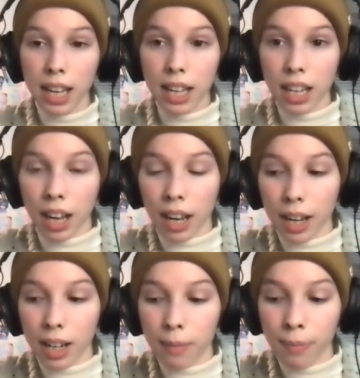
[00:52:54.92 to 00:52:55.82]

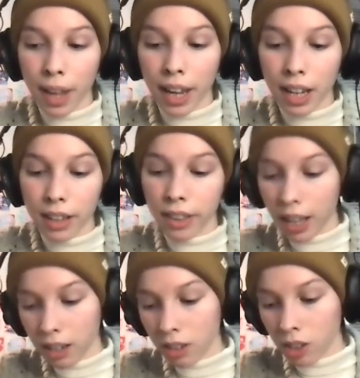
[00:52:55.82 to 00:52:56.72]
And
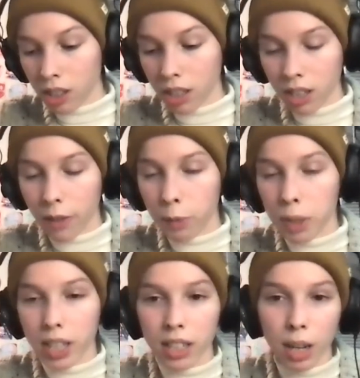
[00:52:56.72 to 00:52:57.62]
that just gives
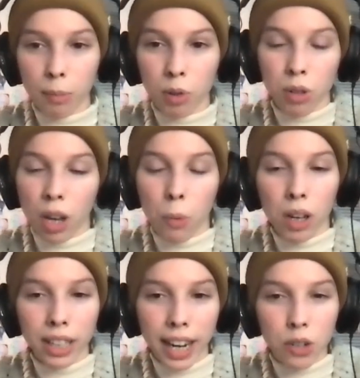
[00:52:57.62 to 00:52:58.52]
me the time to do that while
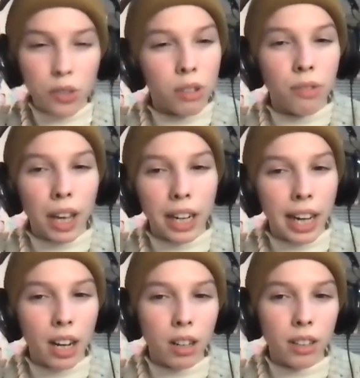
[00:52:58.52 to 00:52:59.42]
I actually write it
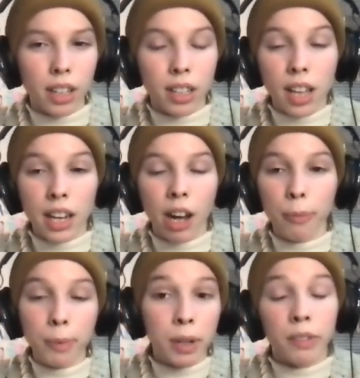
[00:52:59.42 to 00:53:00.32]
out, and it
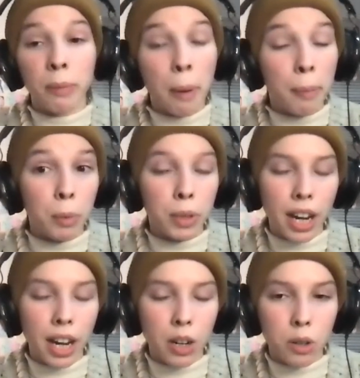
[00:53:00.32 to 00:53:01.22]
helps me to remember
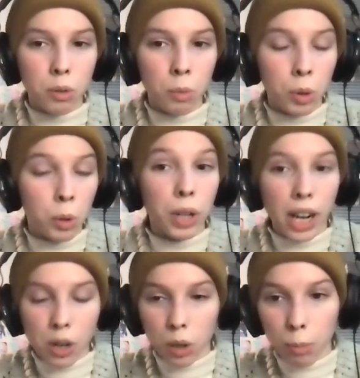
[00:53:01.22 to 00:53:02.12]
what the word
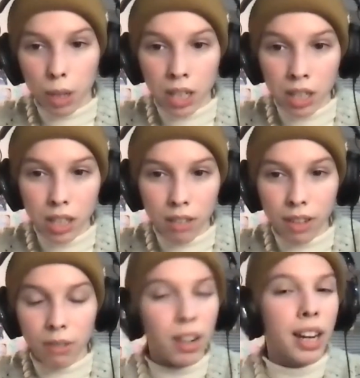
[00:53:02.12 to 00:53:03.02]
actually means if
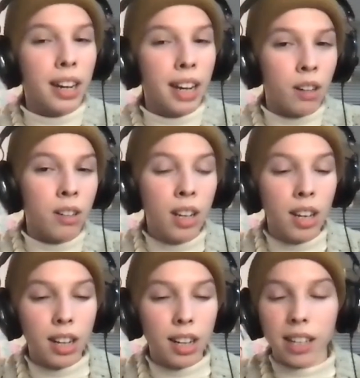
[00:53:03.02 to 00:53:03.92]
I write it out,
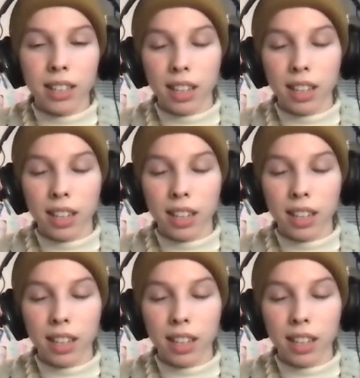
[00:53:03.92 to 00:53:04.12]
because that's like